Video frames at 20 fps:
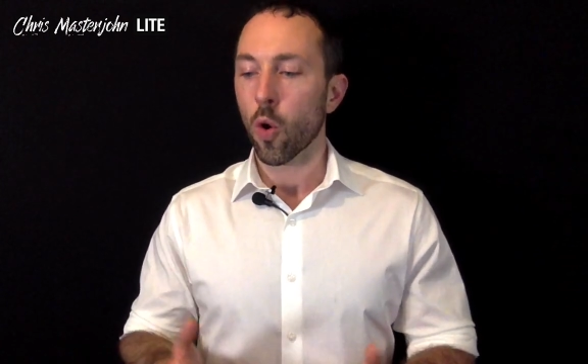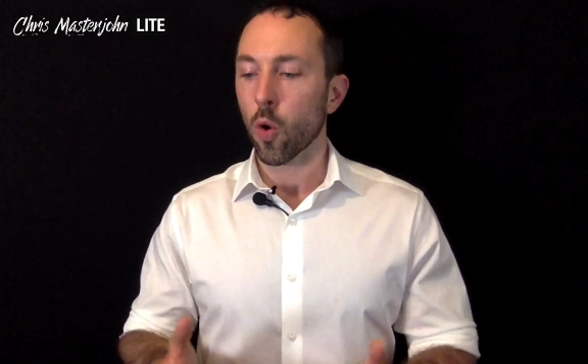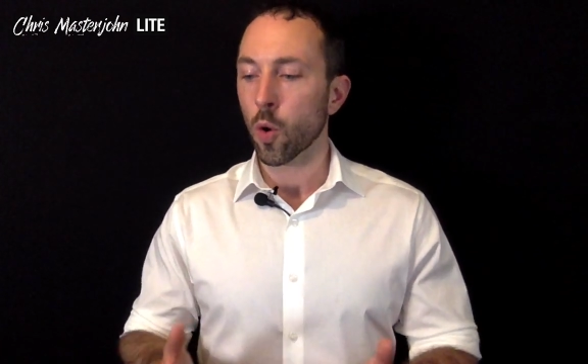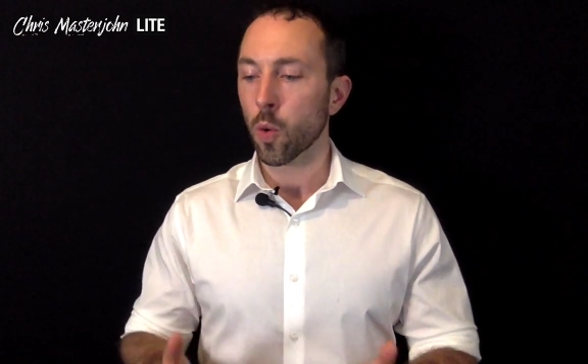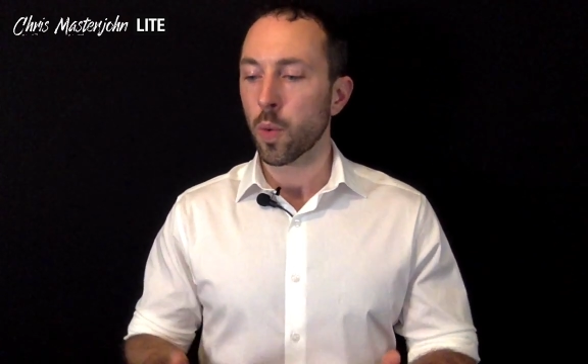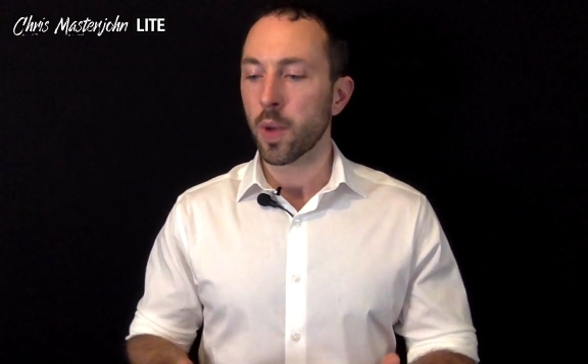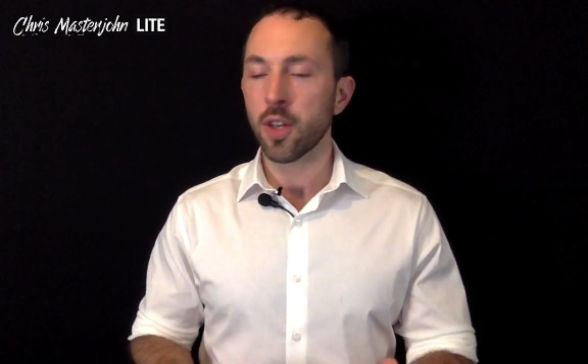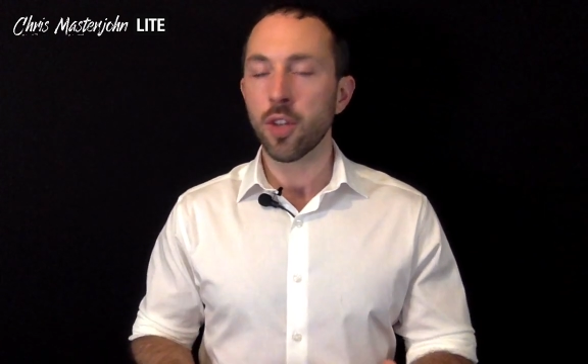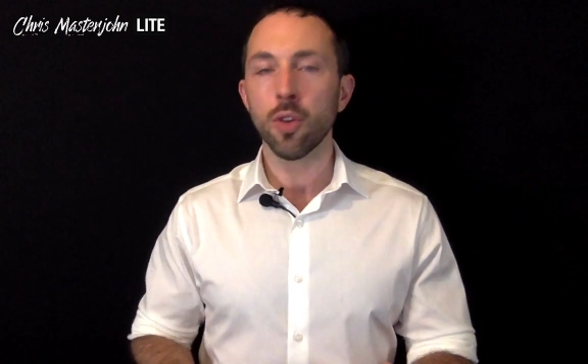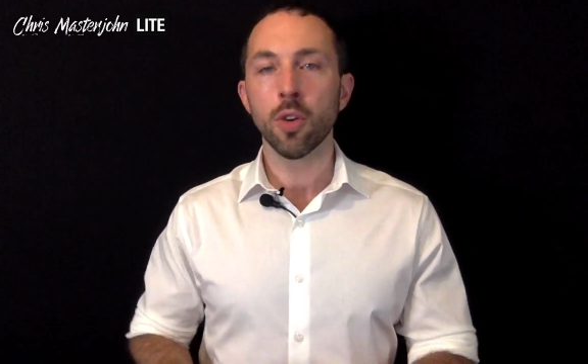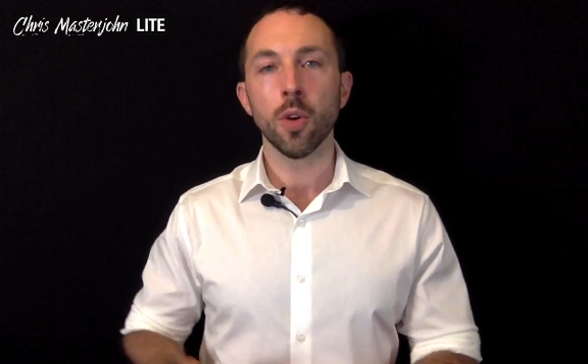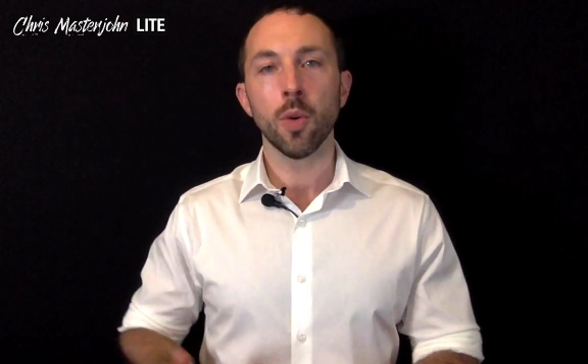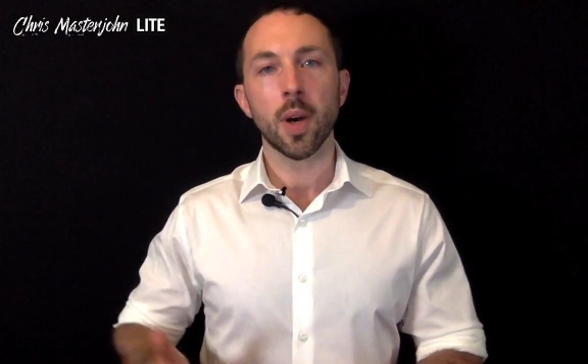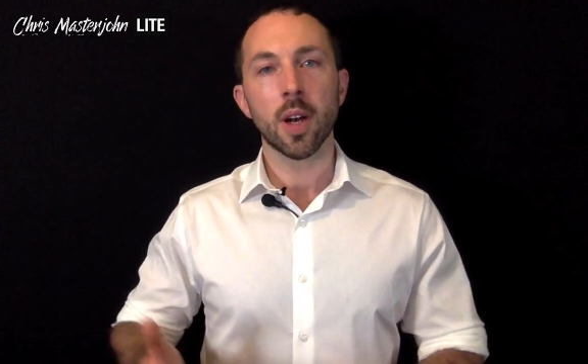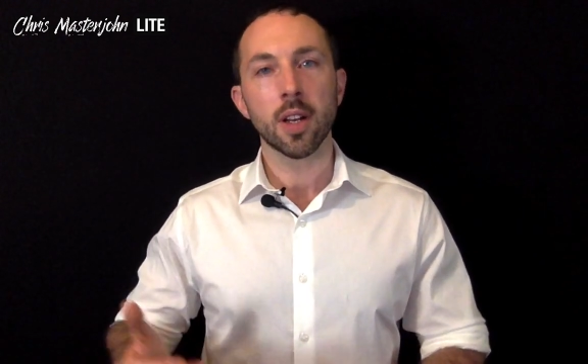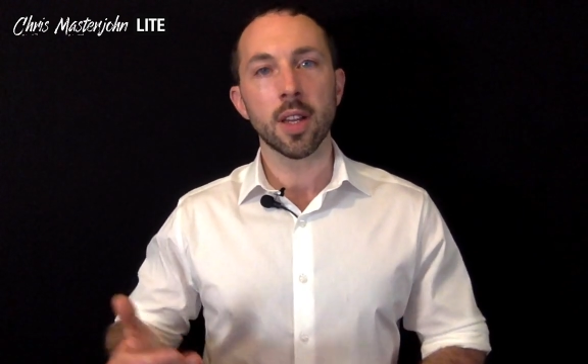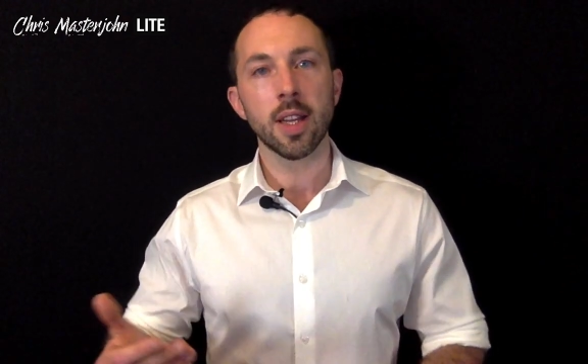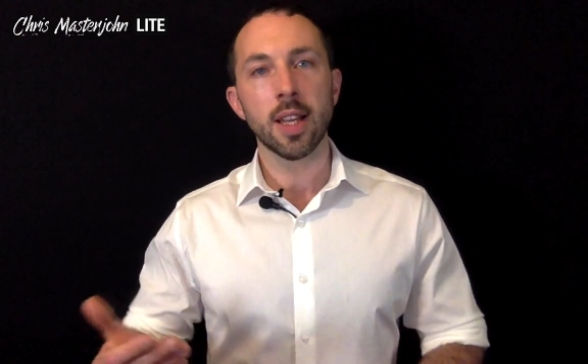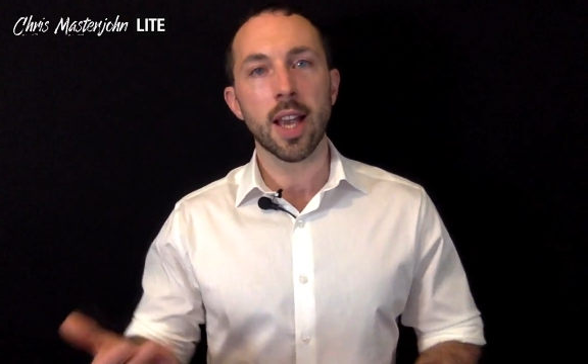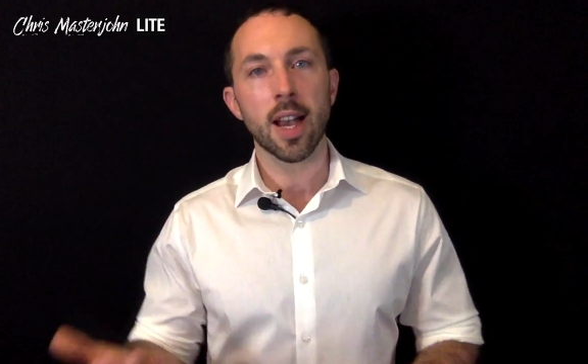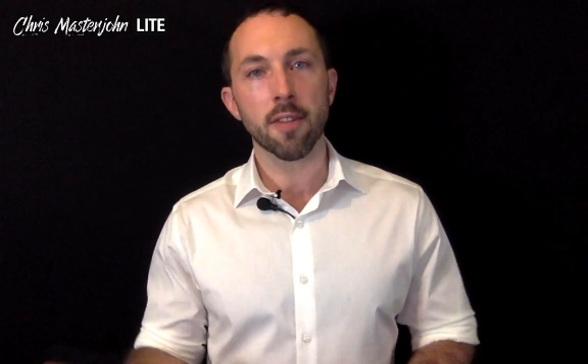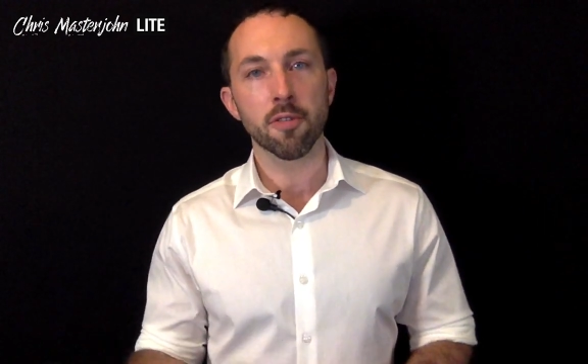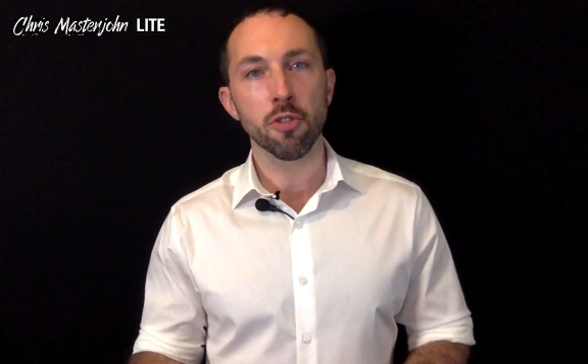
or when you go out in the